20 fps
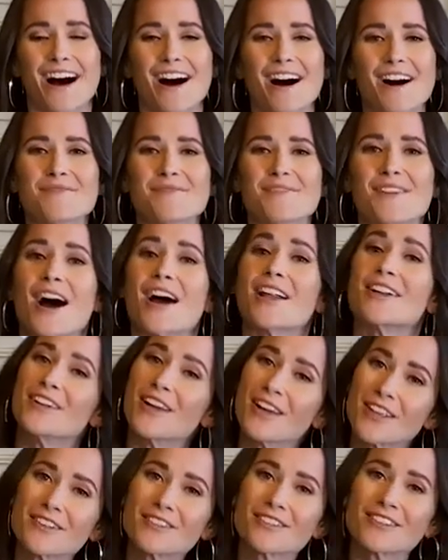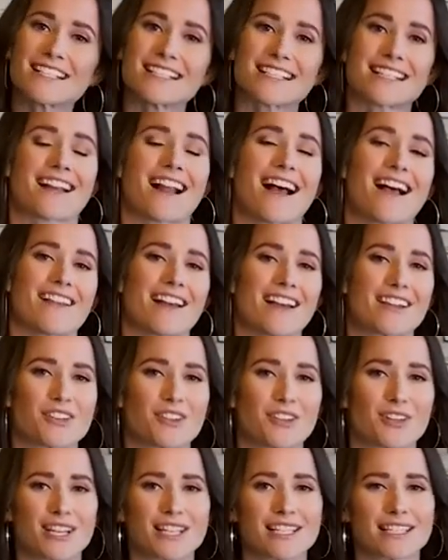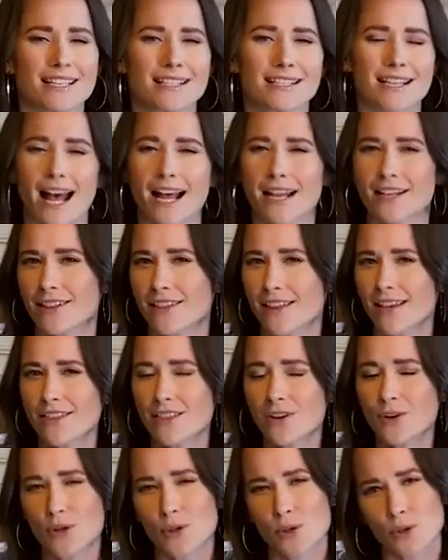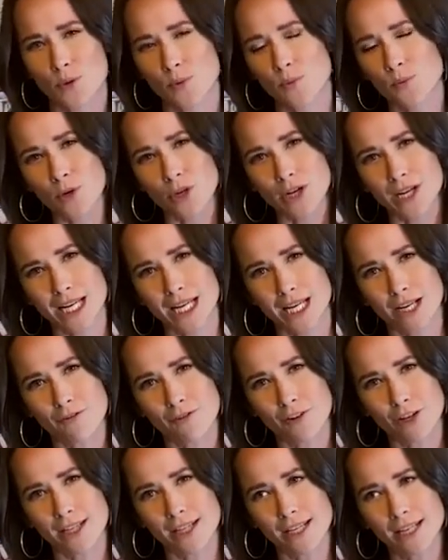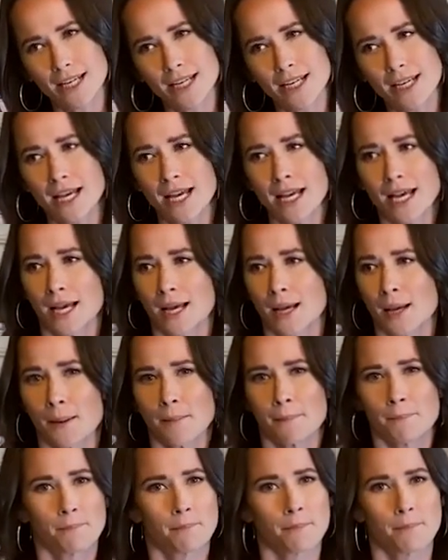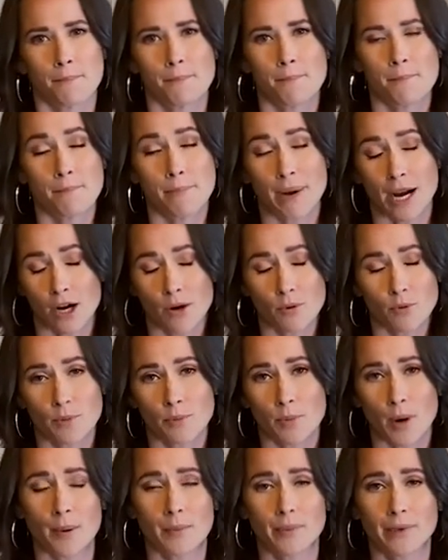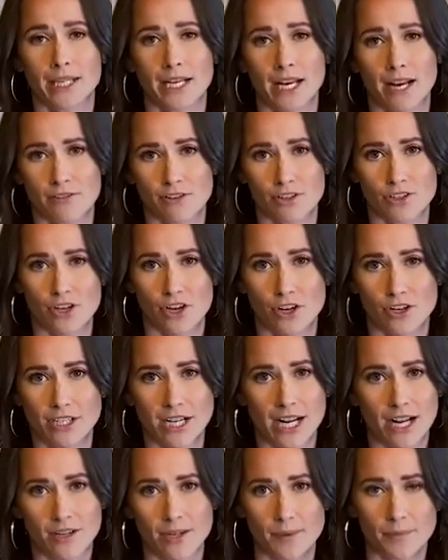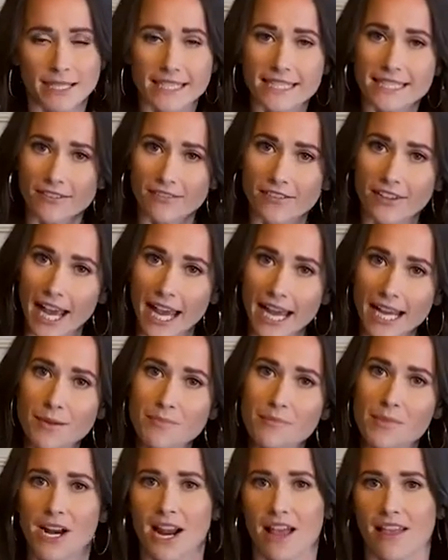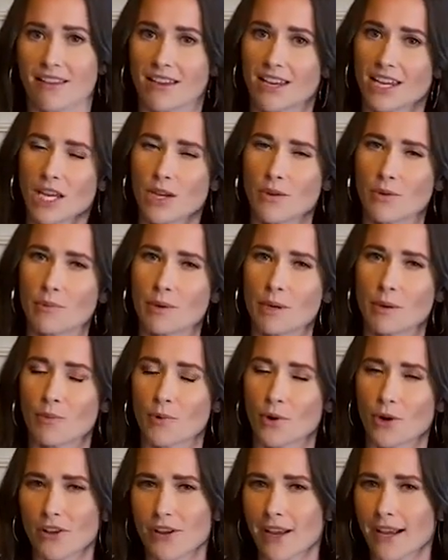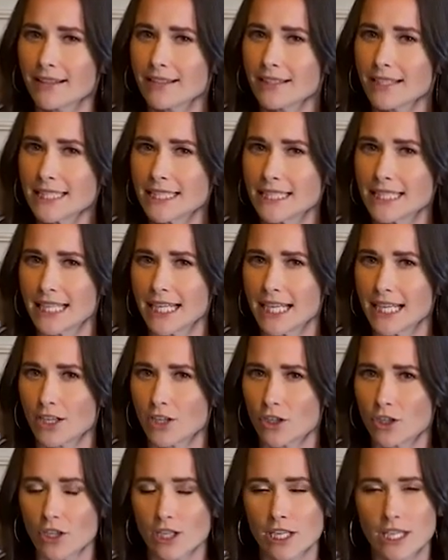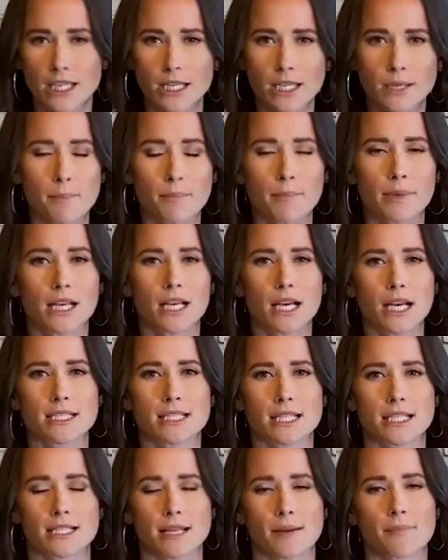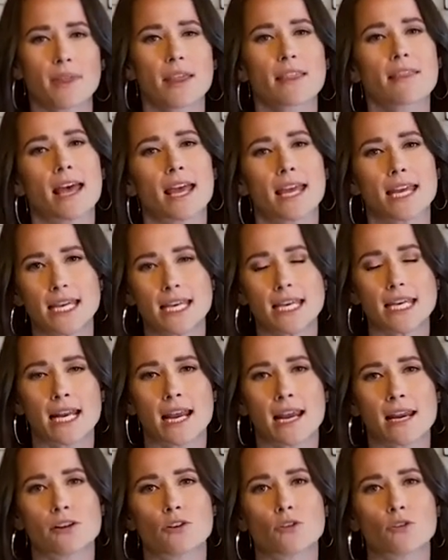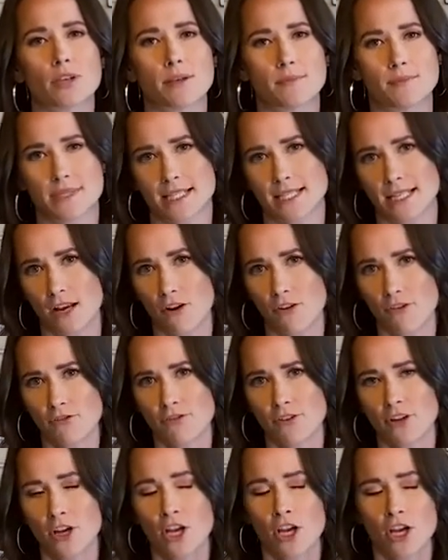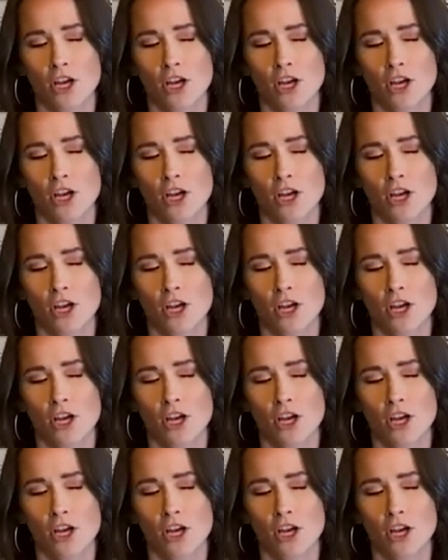Um, another reason I like cookies is I think they're a little more kid friendly. Barrett would probably never turn down a piece of cake, but I think he would be more likely to get a cookie because it's something that he can handle himself.